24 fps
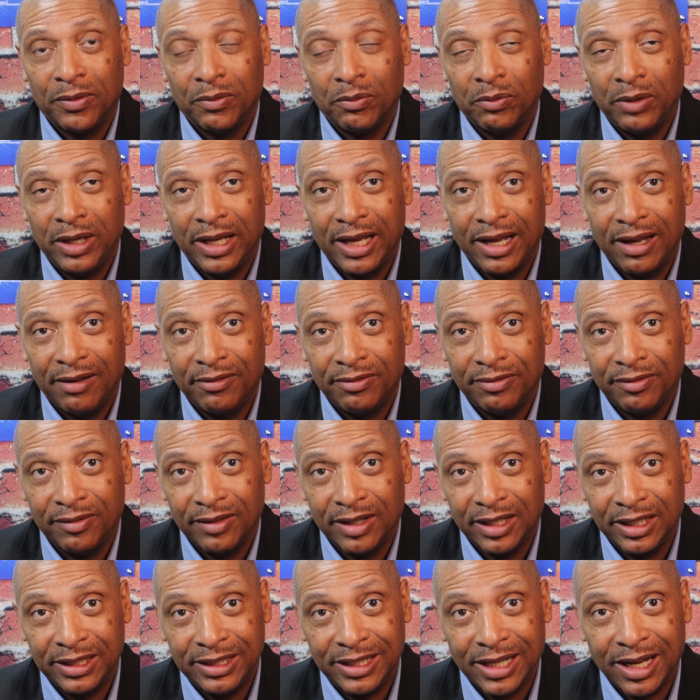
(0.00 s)
We have
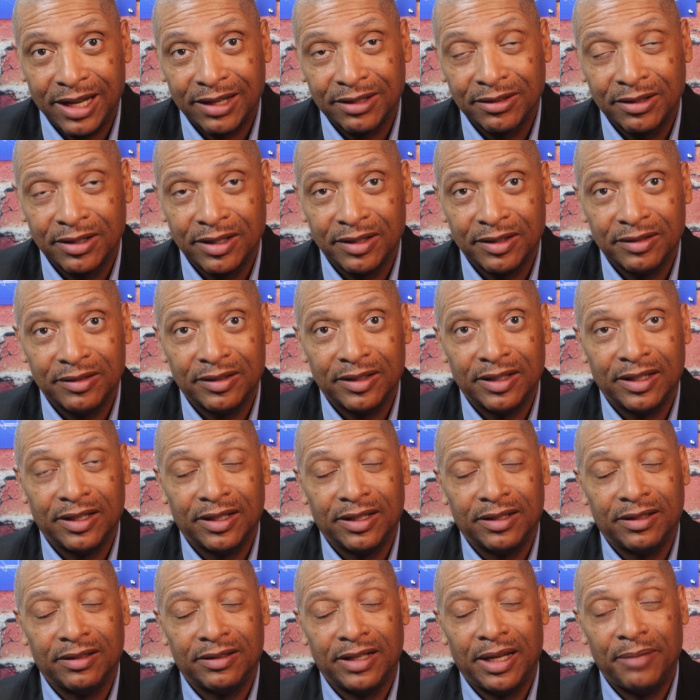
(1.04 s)
a doc,
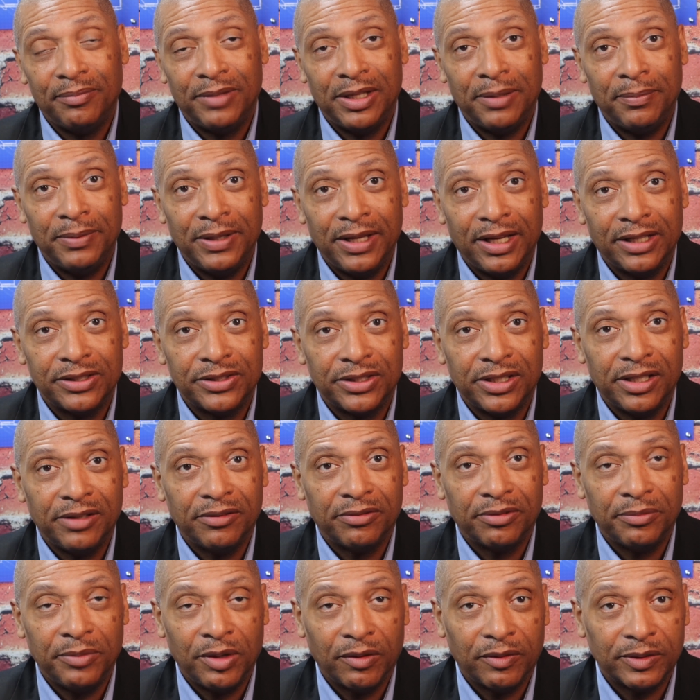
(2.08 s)
MD,
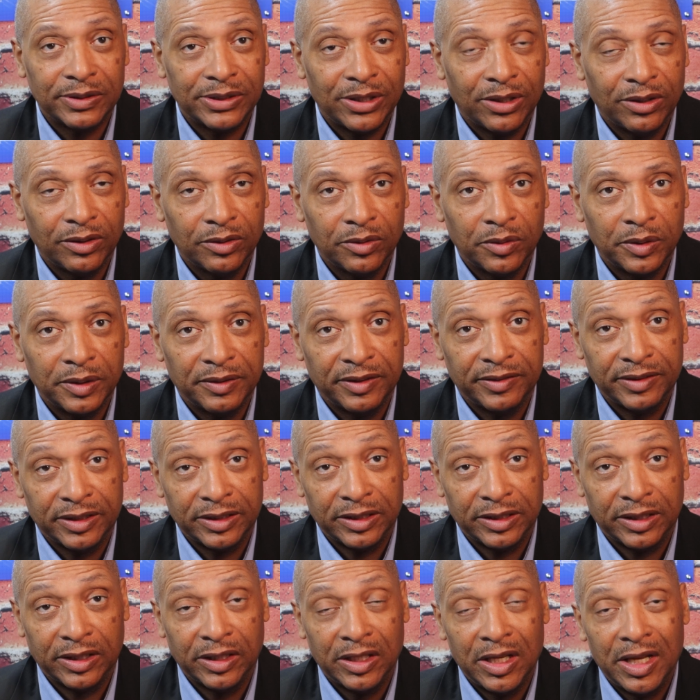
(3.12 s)
PhD from University of
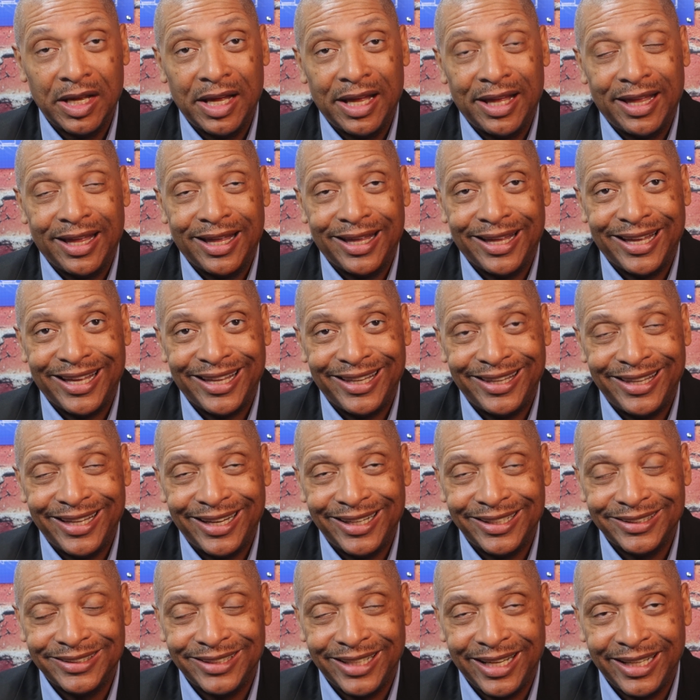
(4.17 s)
Louisville, that
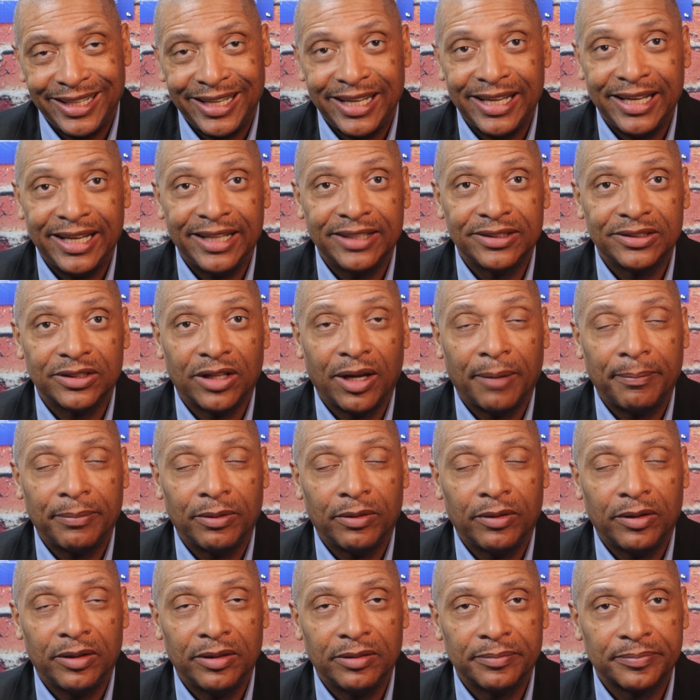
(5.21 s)
is a
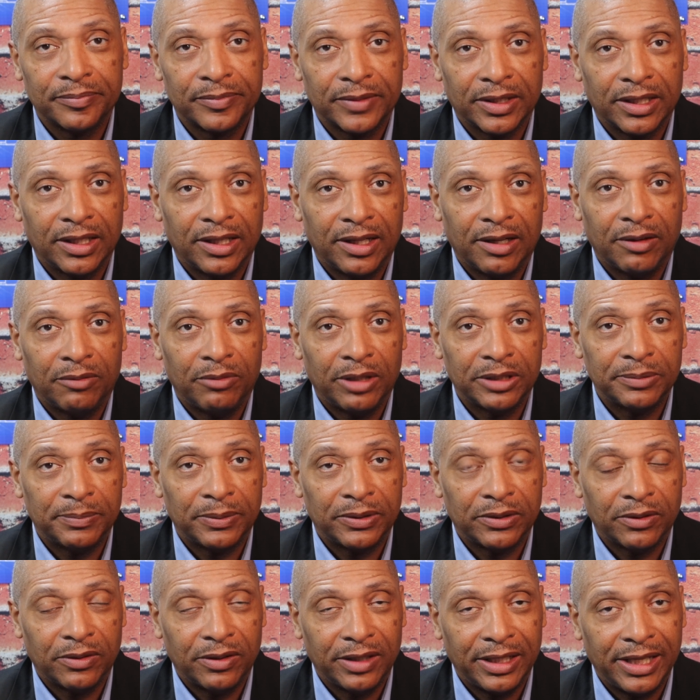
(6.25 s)
upper
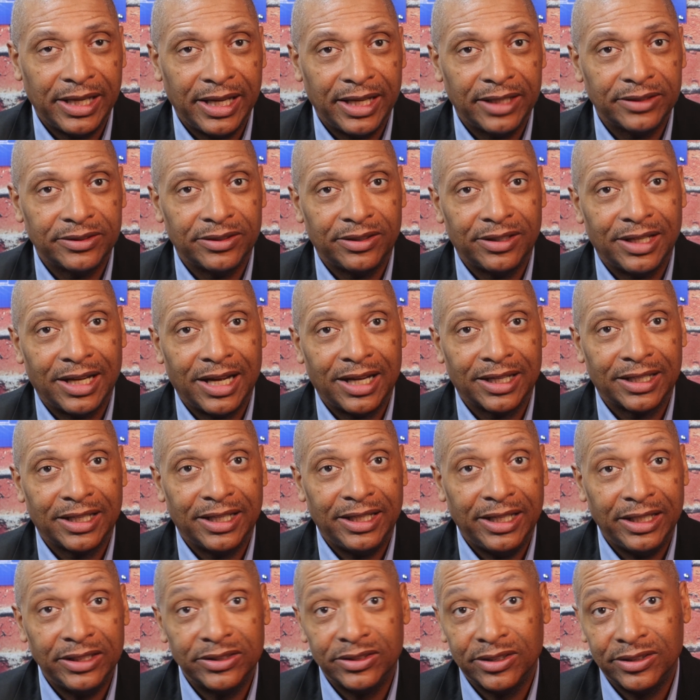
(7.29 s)
respiratory cancer doc,
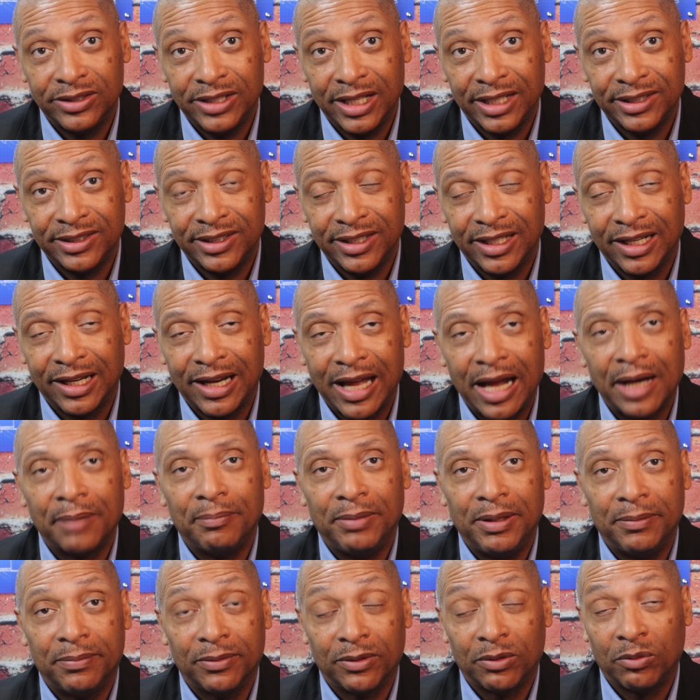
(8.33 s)
and he suggested a lot of
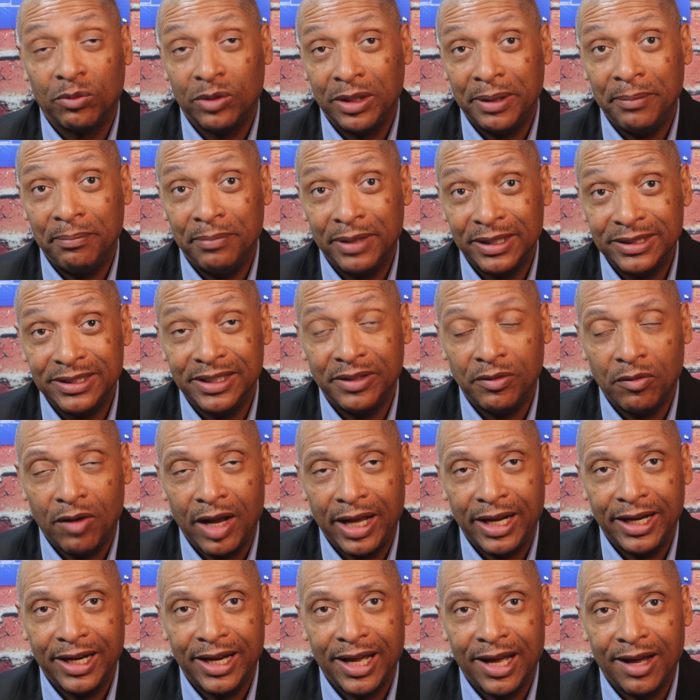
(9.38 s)
people are really busy
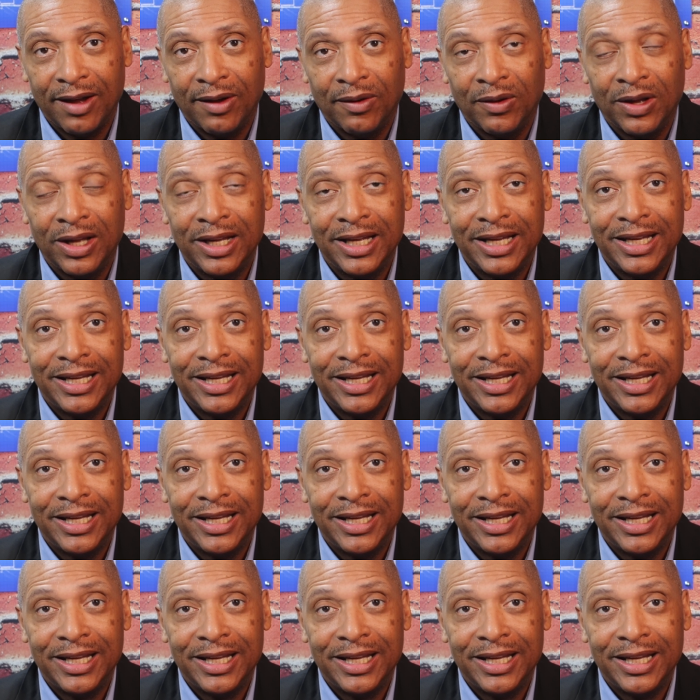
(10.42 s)
right now,